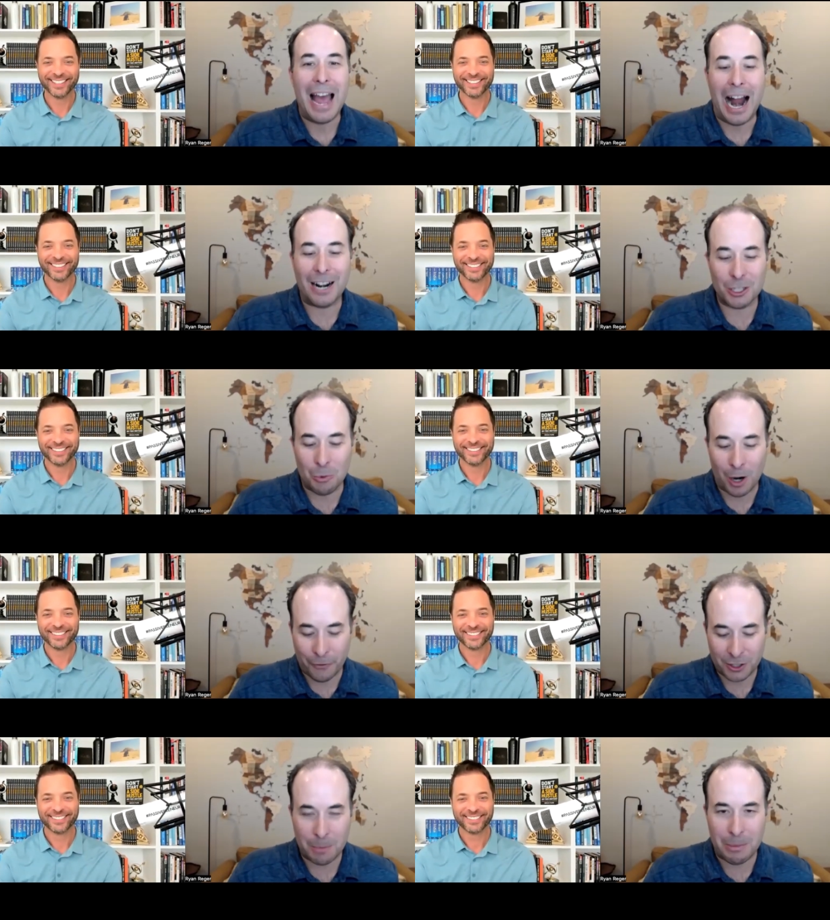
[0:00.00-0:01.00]
Speaker 1: How does it
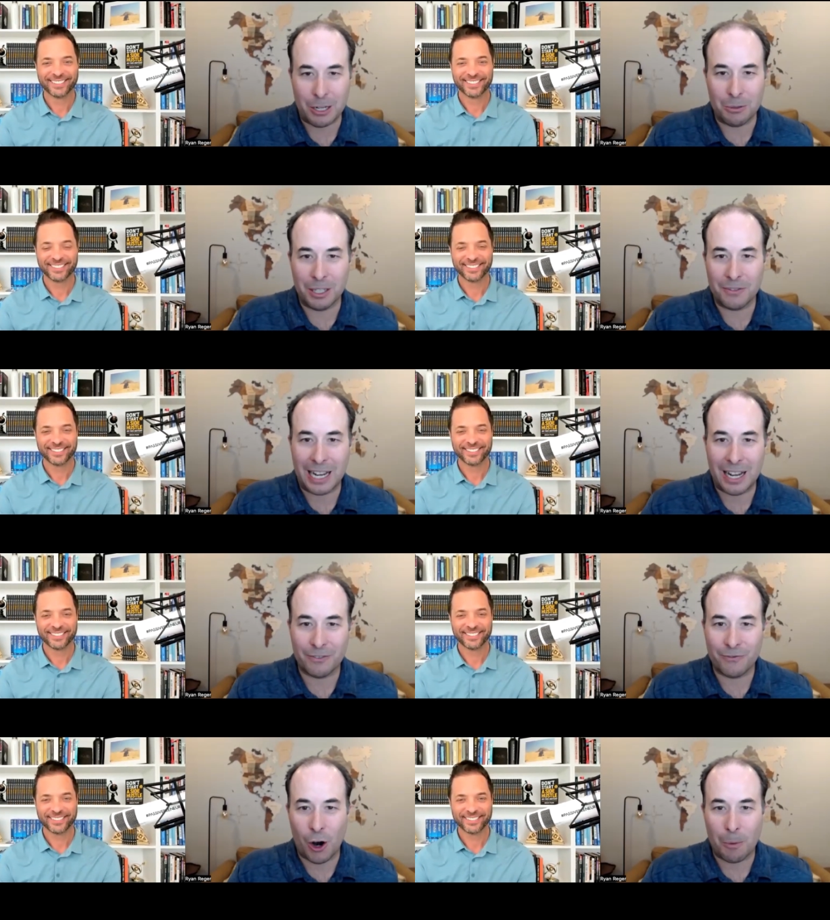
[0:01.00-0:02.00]
work for somebody who lives
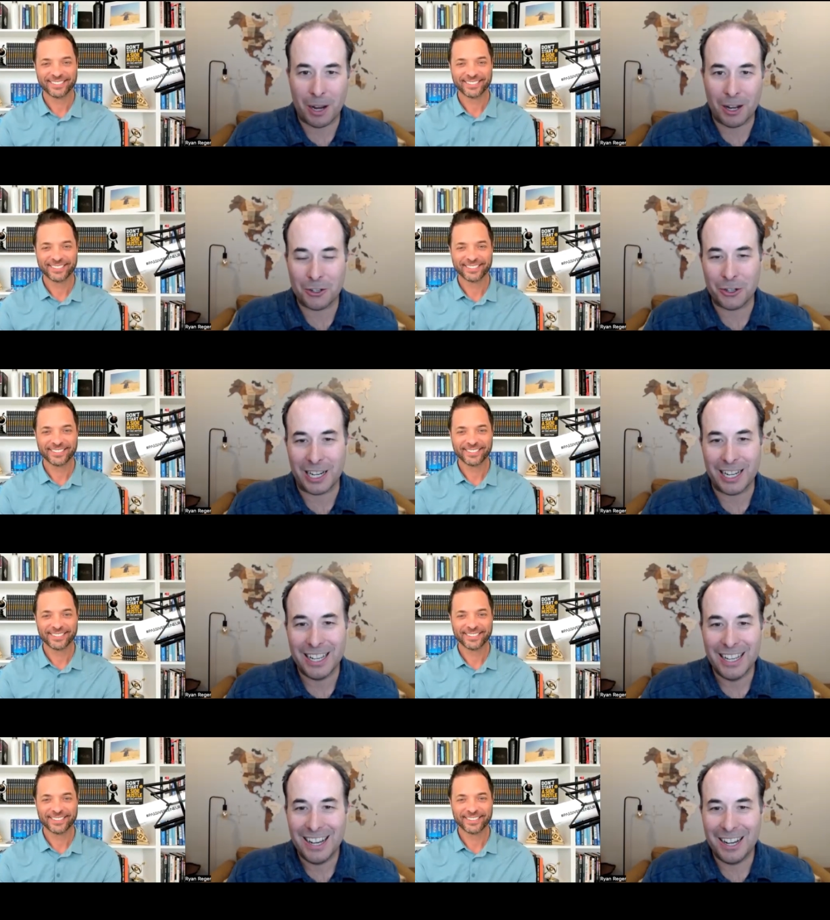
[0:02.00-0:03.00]
out in farm
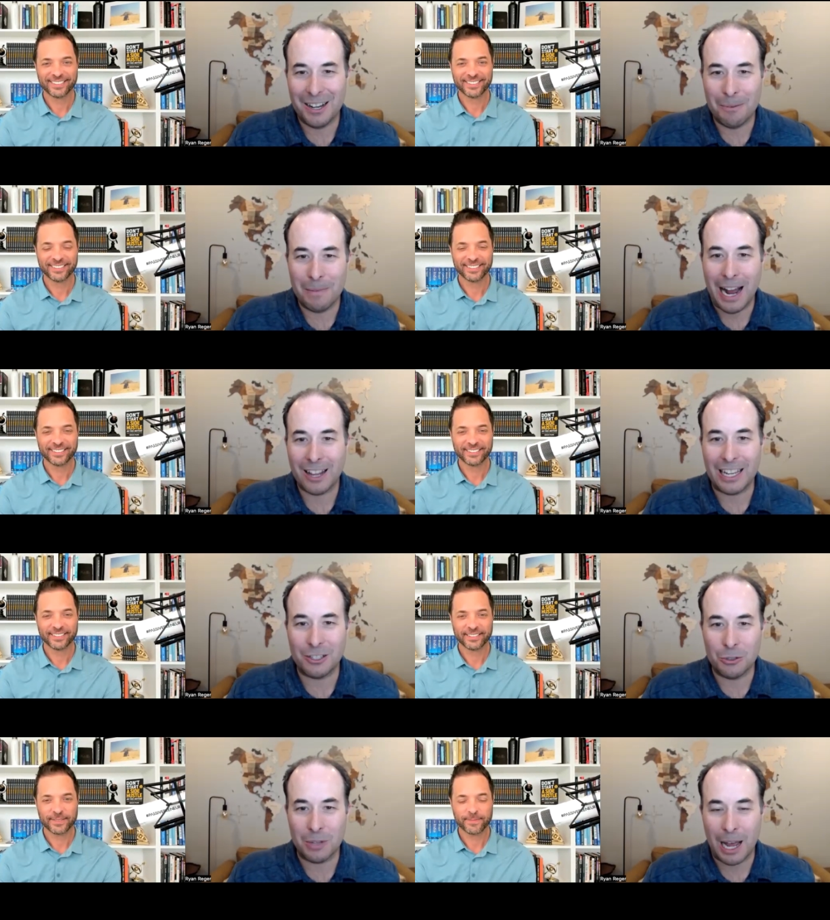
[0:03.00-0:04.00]
country? Um, how do
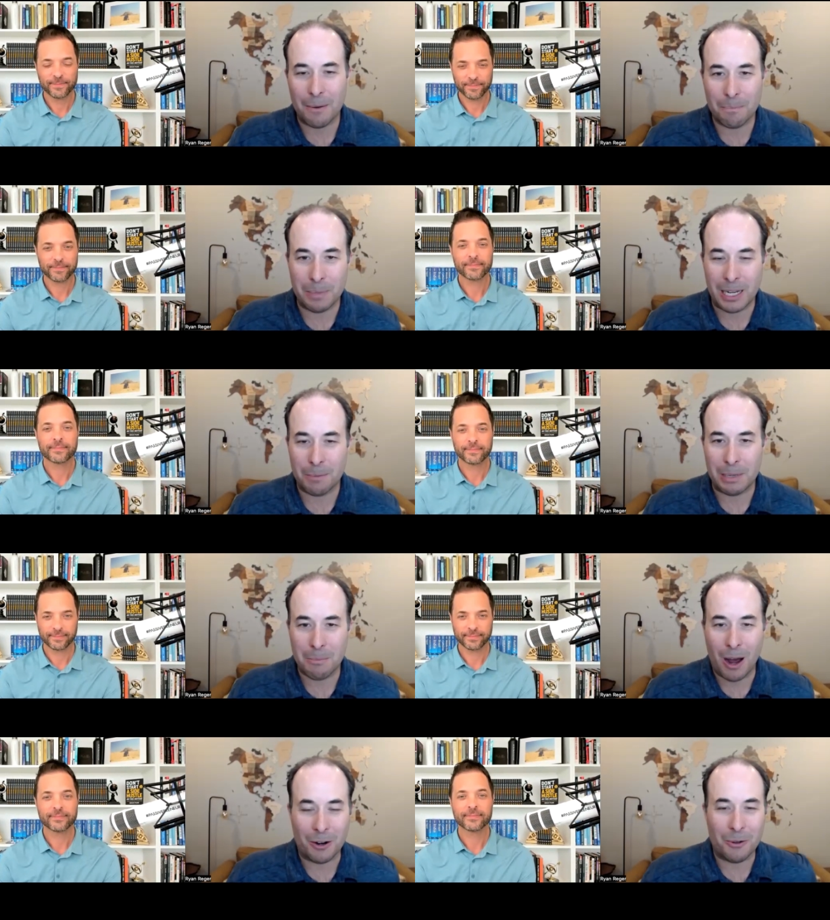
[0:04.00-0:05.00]
they do that B and
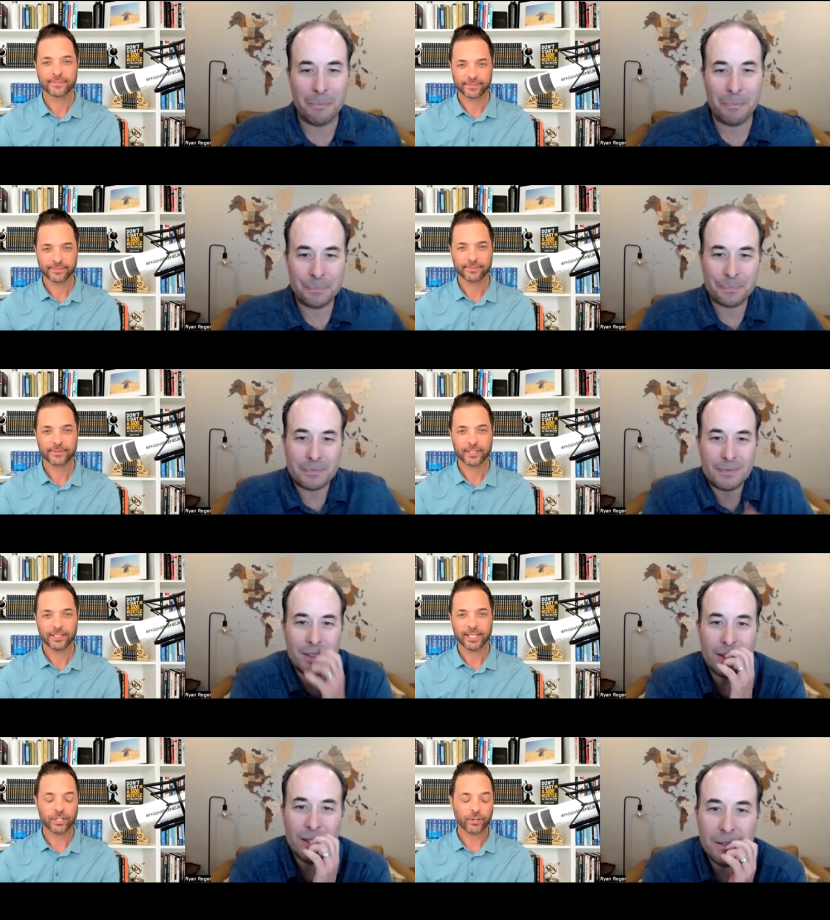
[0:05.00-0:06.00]
B model?
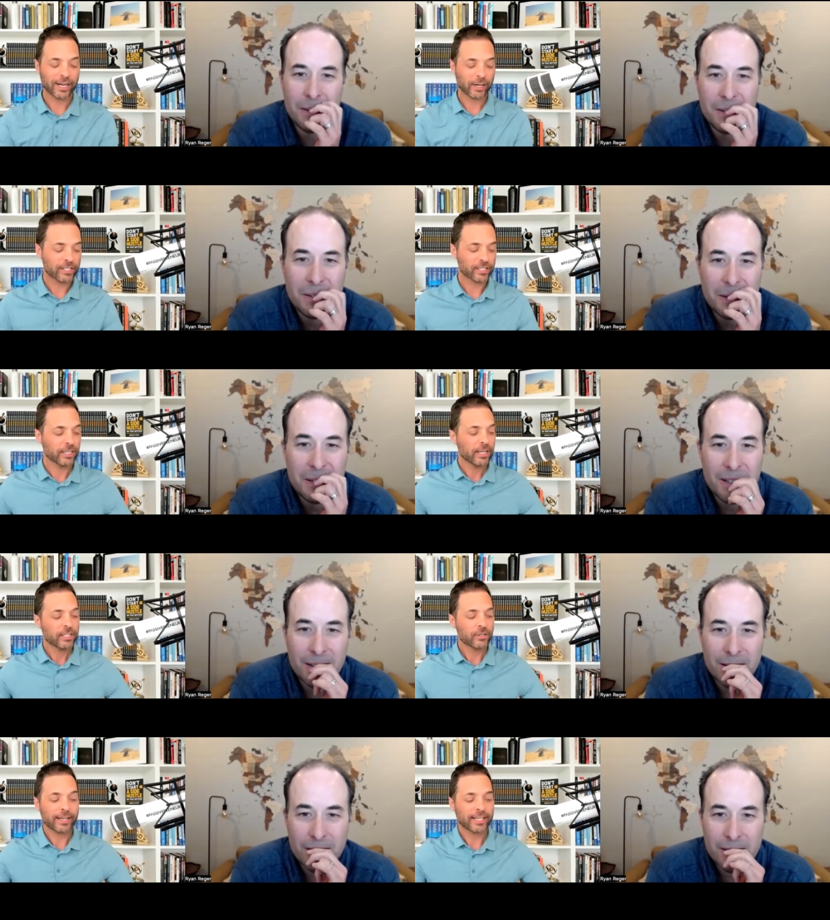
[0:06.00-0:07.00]
Speaker 2: That's a great question.
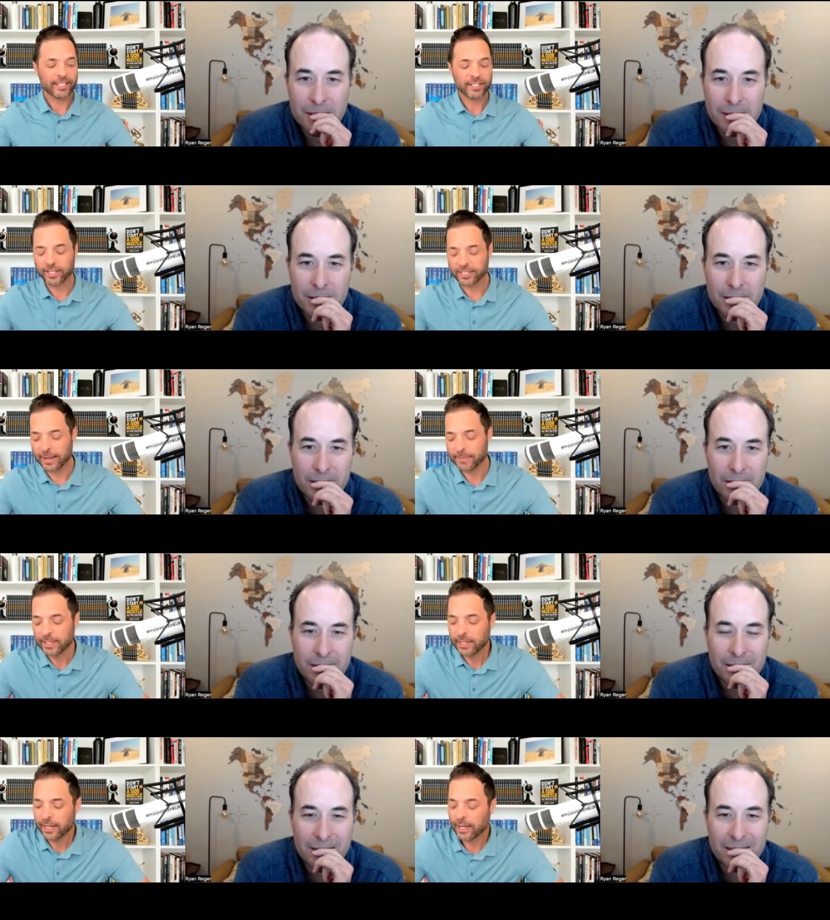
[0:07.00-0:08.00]
So I get this all the time.
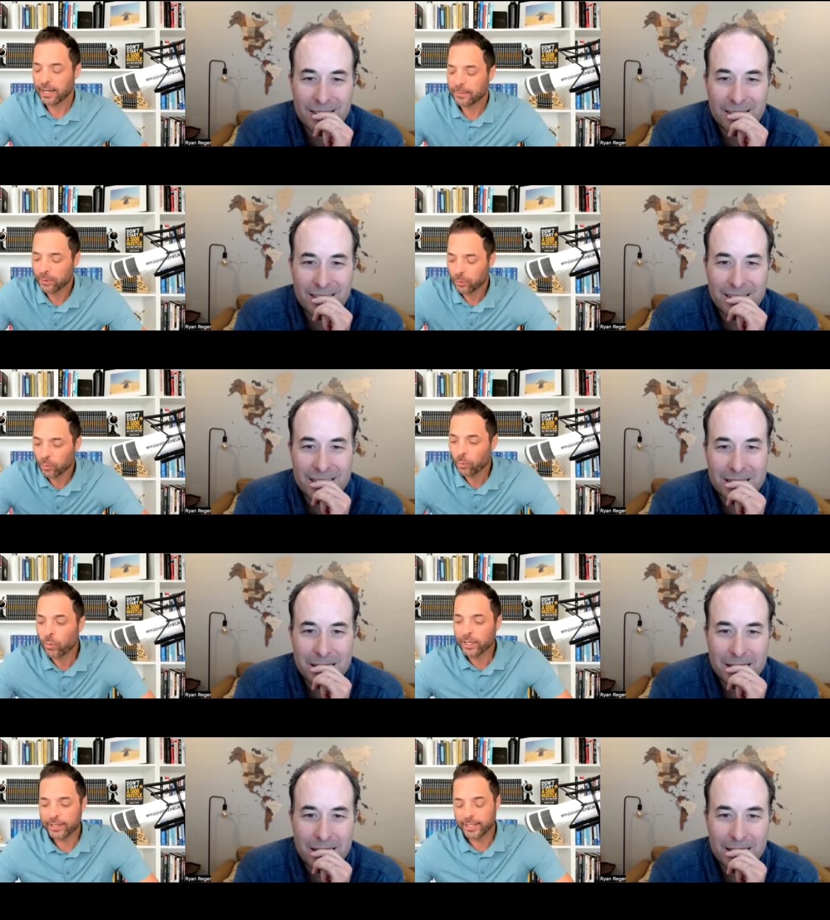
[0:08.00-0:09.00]
Um,
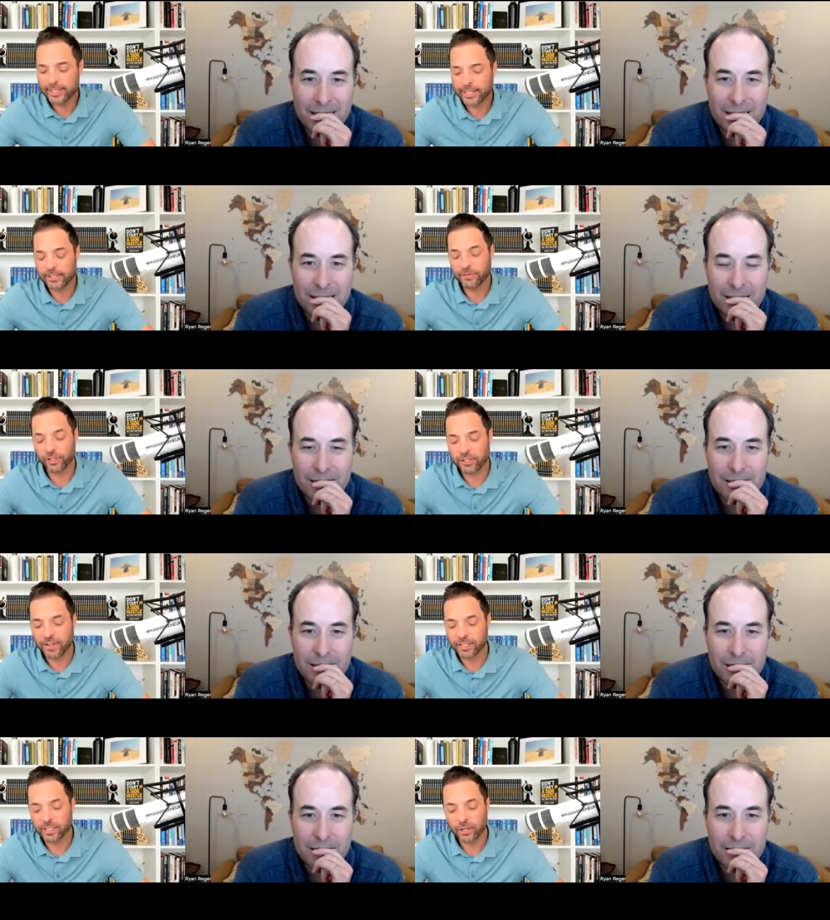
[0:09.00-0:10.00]
one of the things is, first of
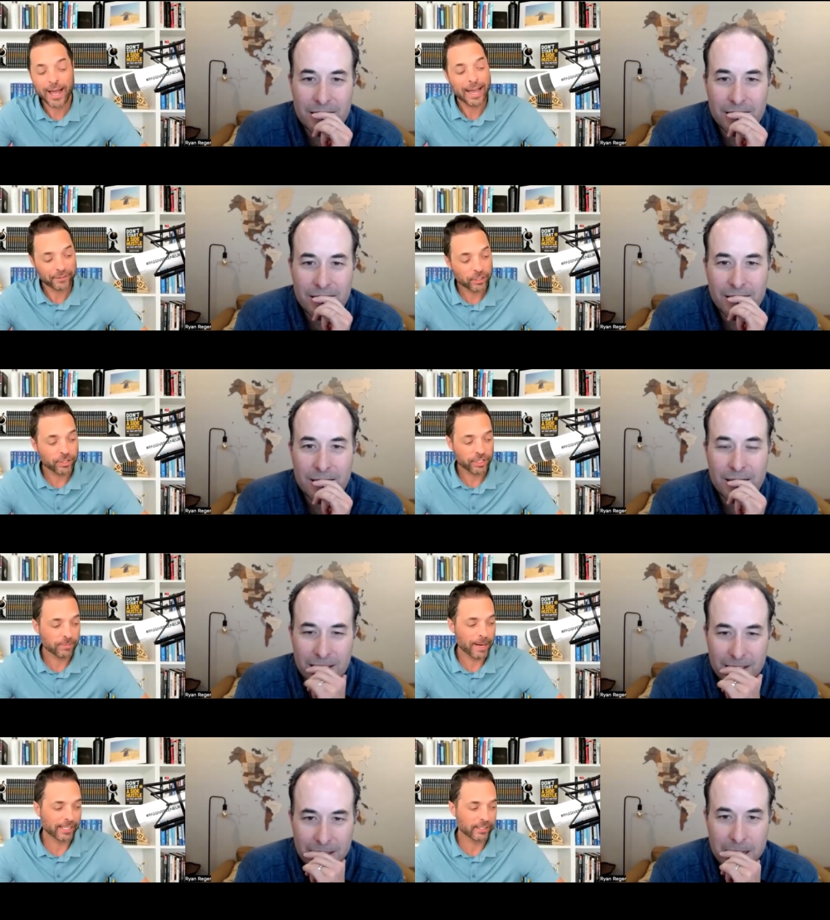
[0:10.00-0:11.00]
all, you don't have to do this in
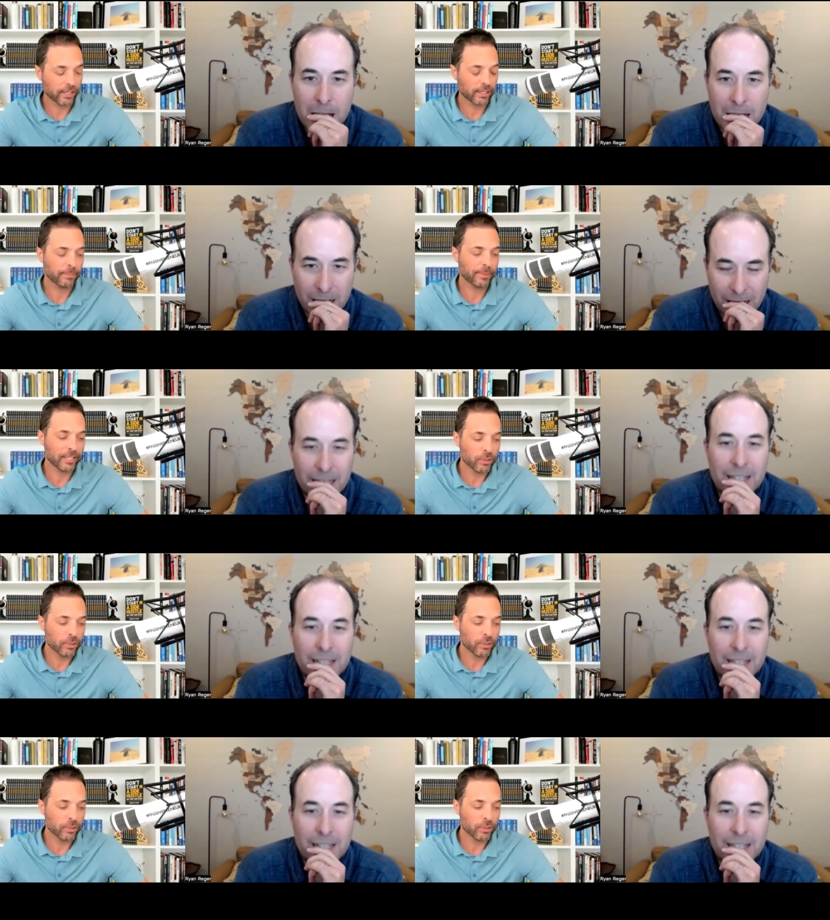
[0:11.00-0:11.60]
your backyard, but I do